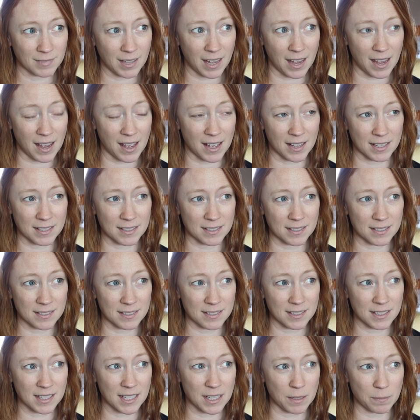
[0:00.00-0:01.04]
and
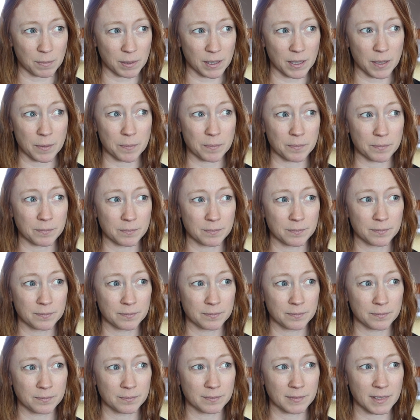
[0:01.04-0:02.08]
keep them
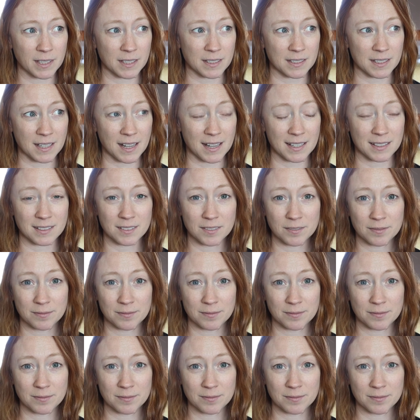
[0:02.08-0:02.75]
content.